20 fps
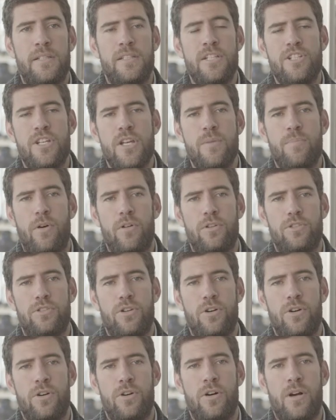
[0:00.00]
Ship
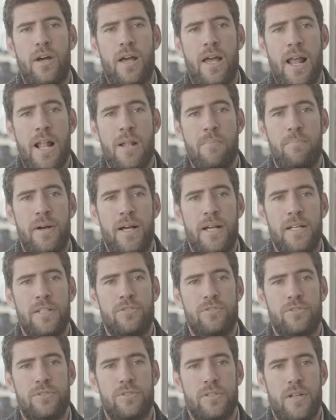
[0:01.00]
also helped
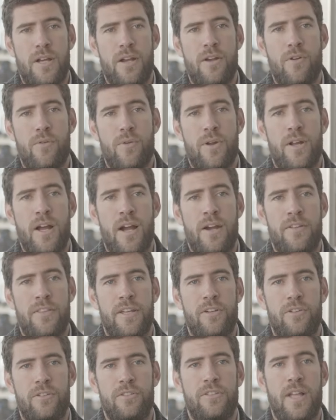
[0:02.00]
us
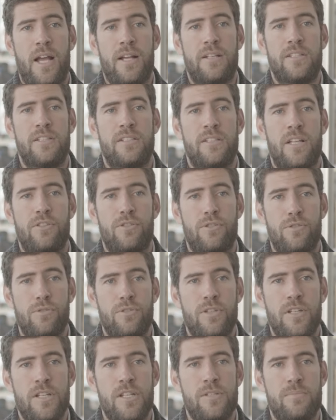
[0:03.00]
regarding taxes and
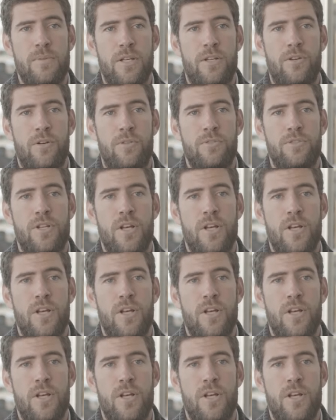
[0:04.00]
duties because